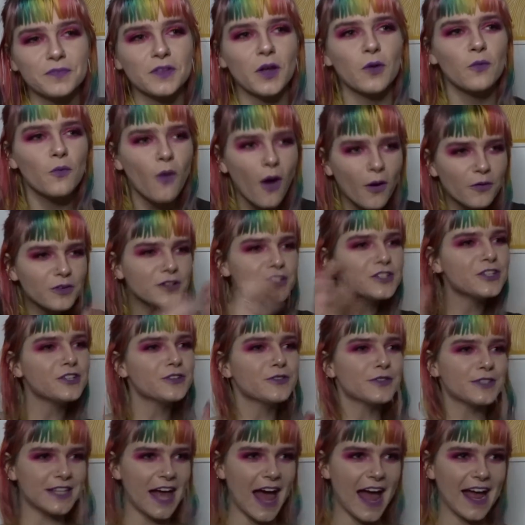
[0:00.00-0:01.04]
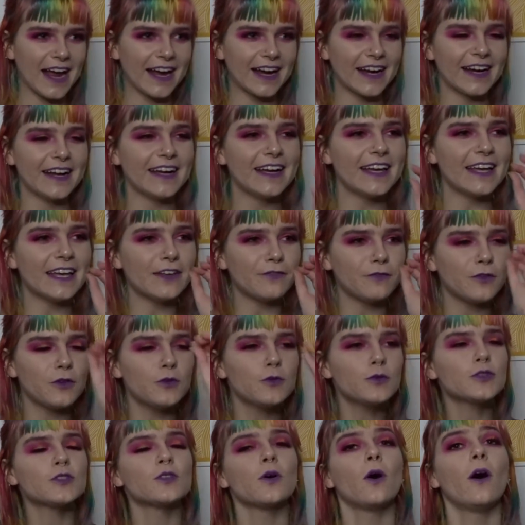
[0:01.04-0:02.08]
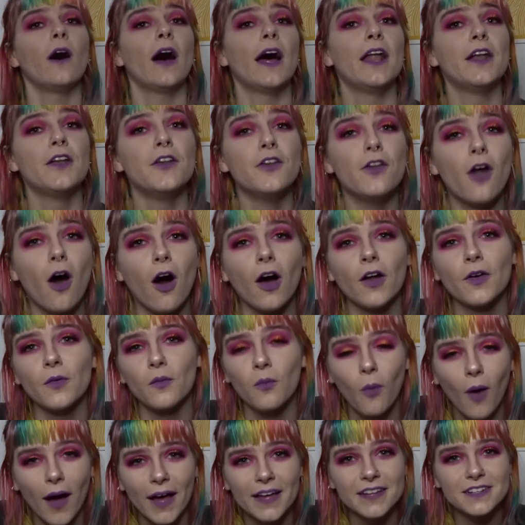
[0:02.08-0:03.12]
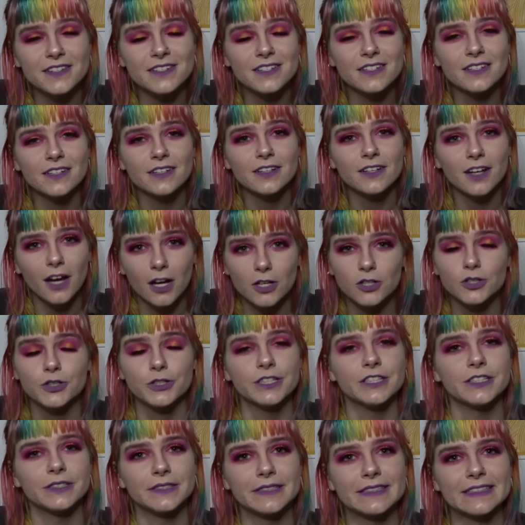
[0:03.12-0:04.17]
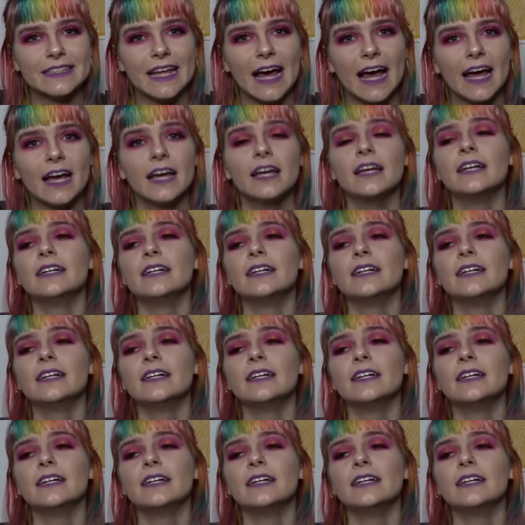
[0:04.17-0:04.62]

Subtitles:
What would you say if you saw a non-white country doing that?